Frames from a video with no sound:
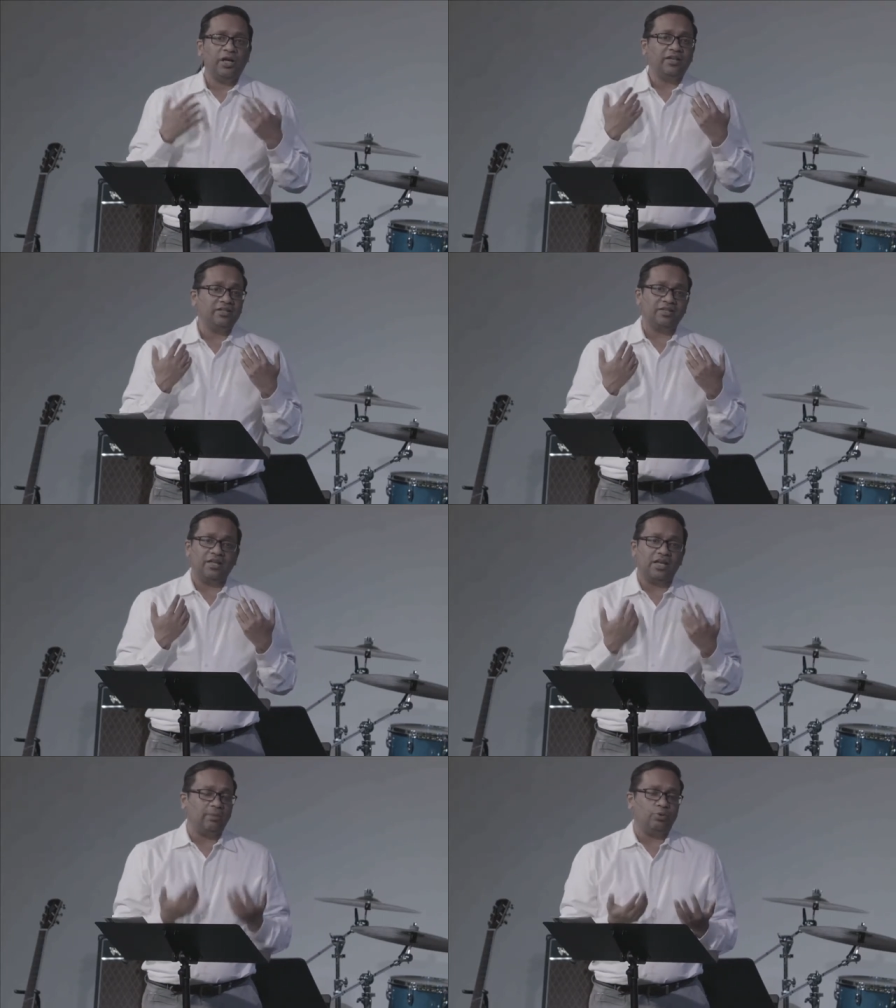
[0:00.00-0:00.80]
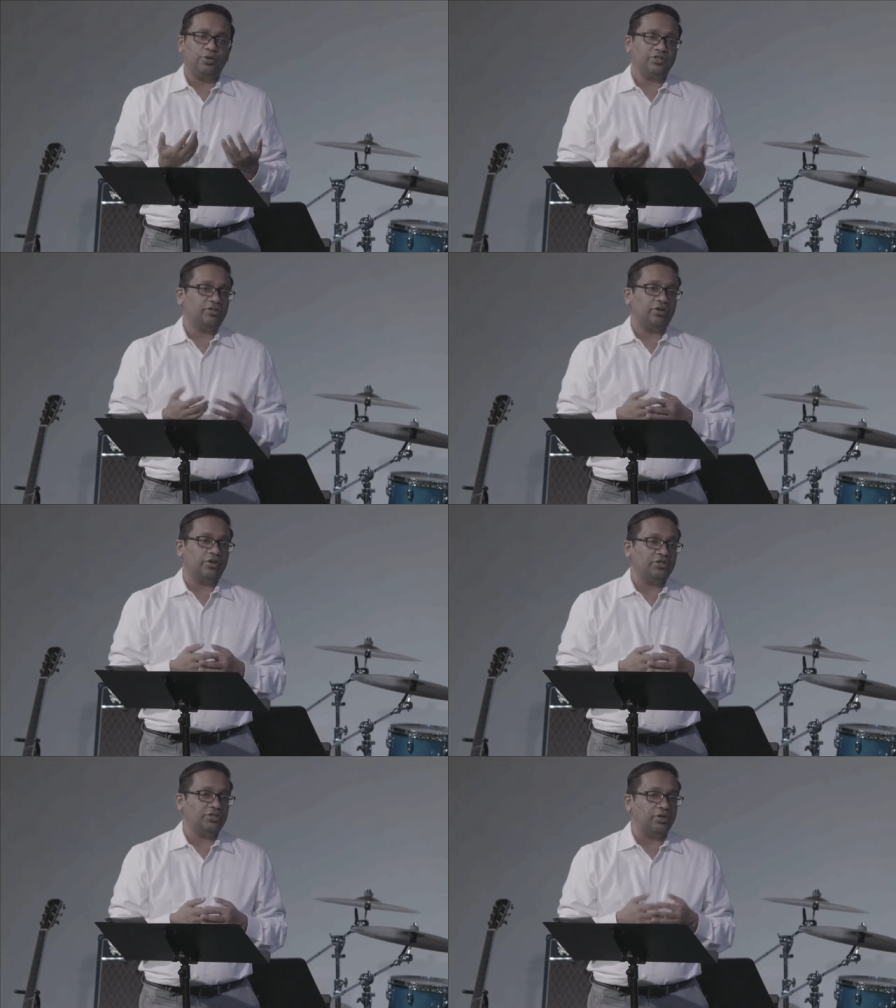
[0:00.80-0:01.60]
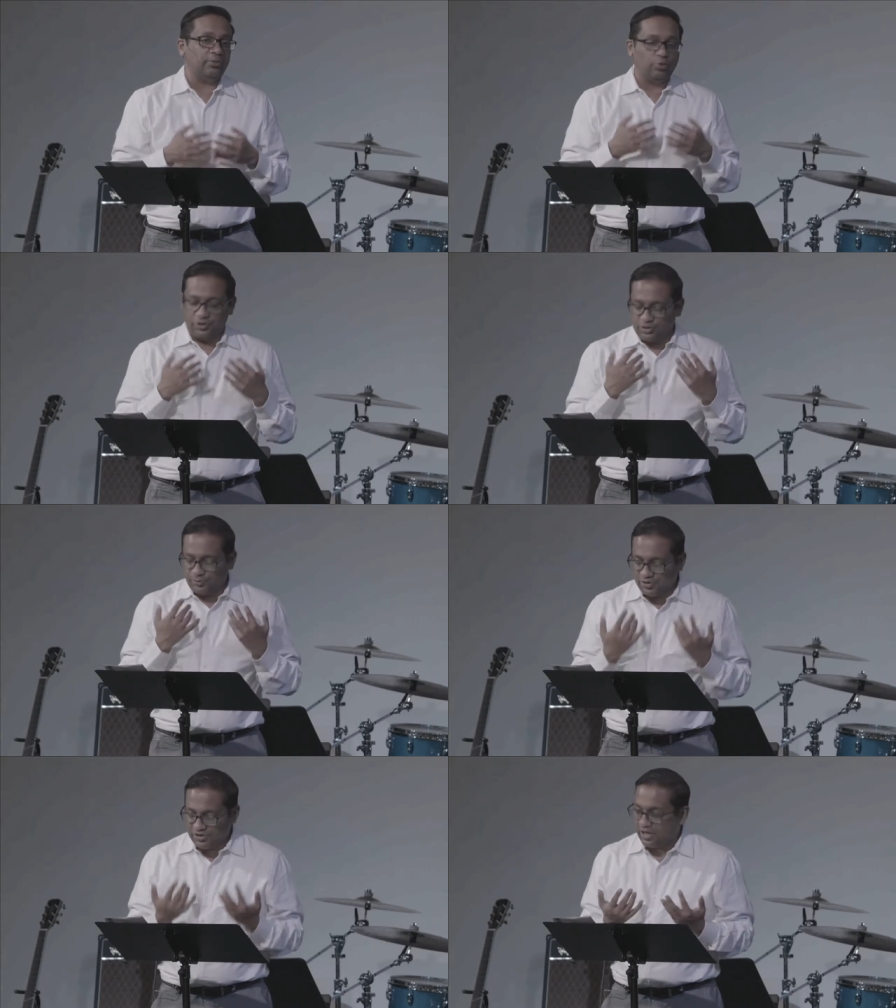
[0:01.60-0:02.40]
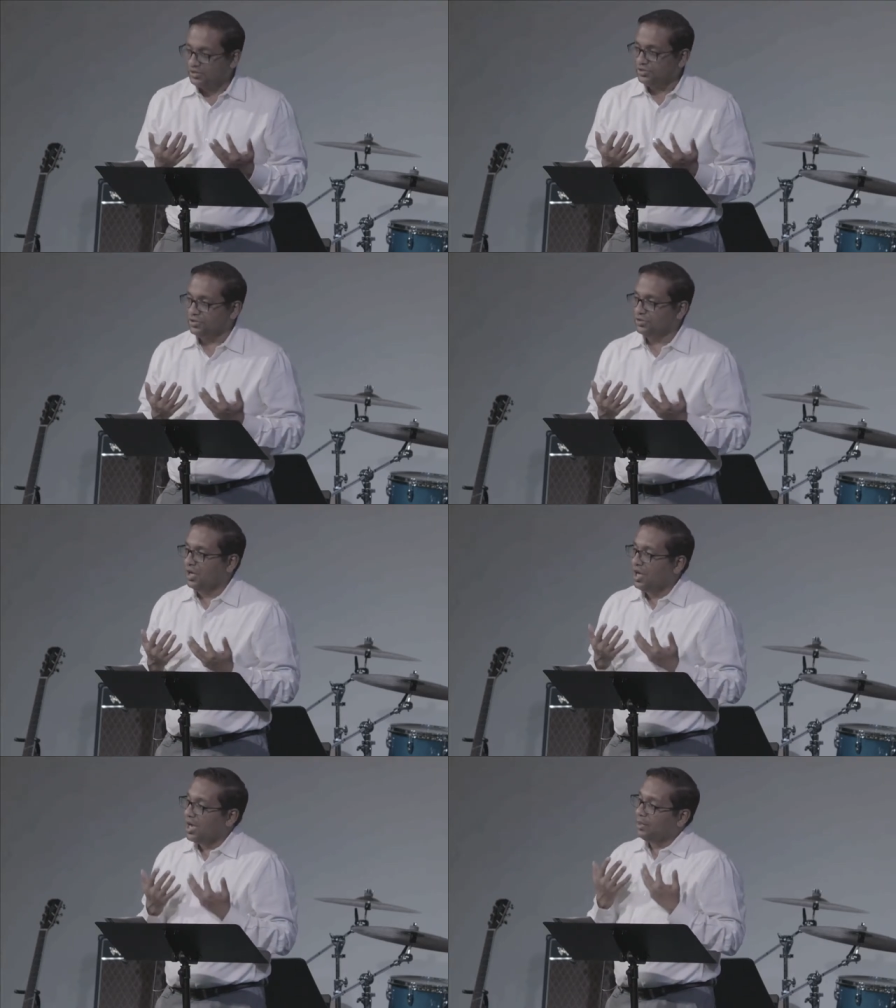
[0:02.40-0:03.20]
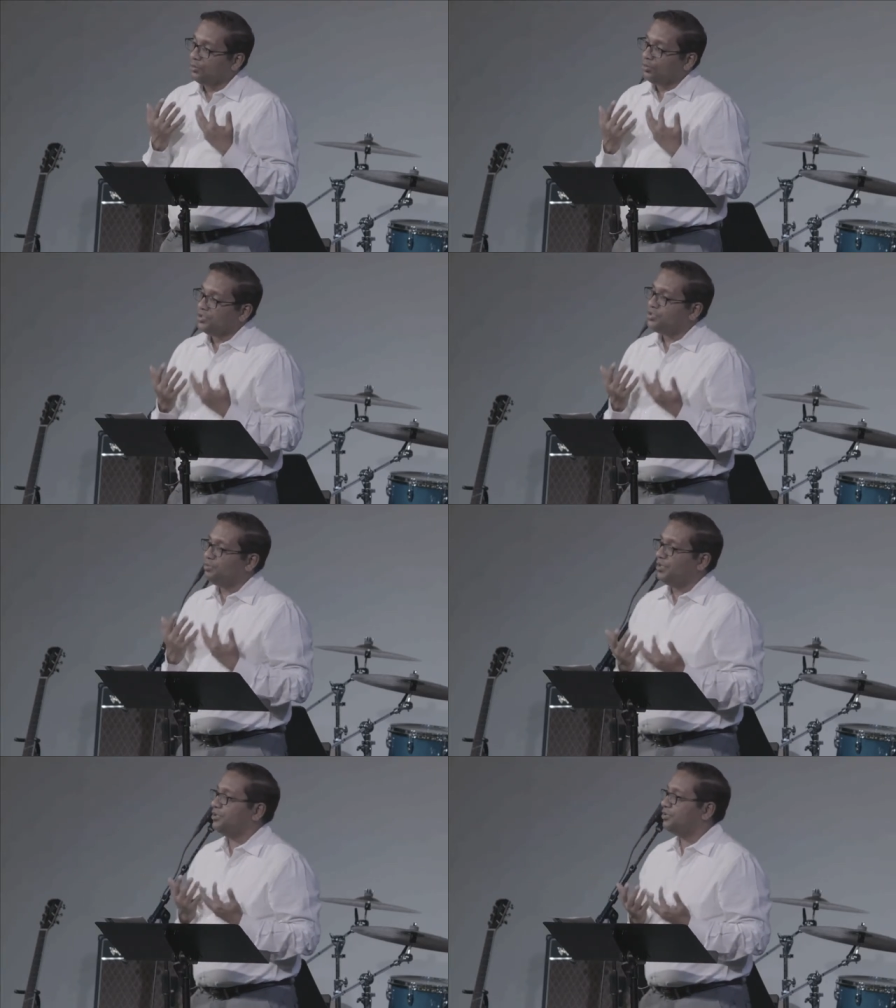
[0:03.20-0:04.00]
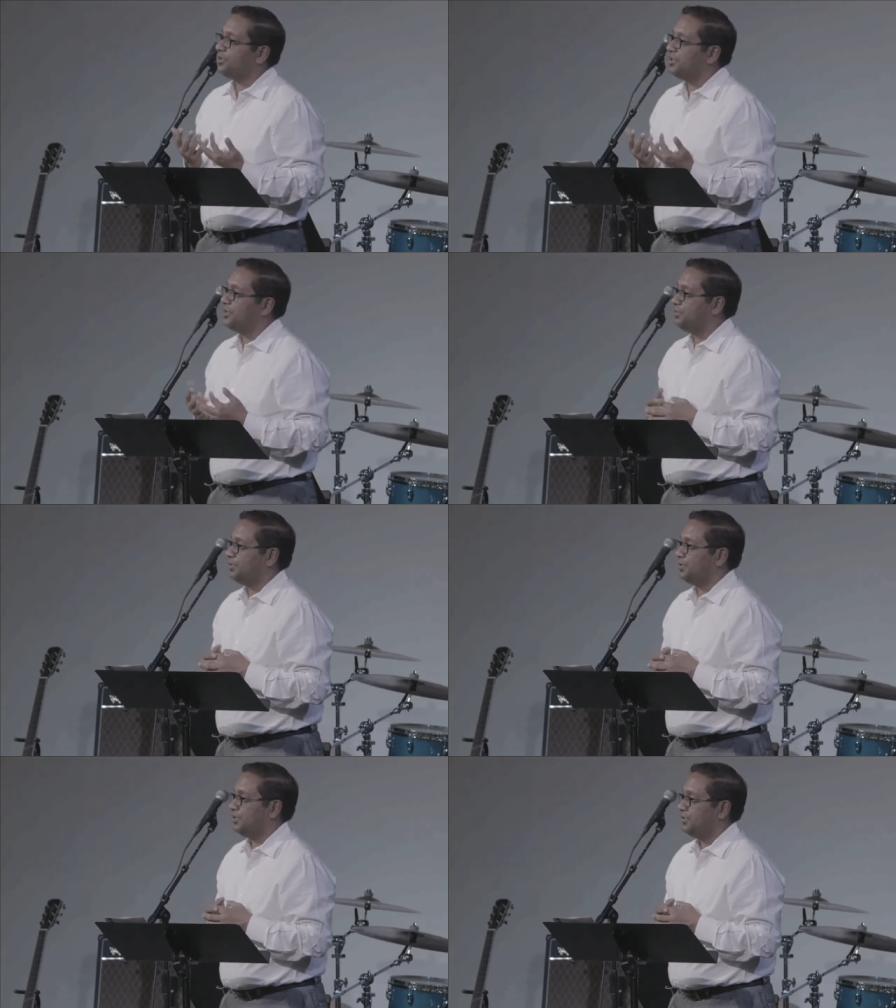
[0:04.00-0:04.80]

He's saying, I'm going to guard you. I'm going to protect you. I'm going to be your keeper.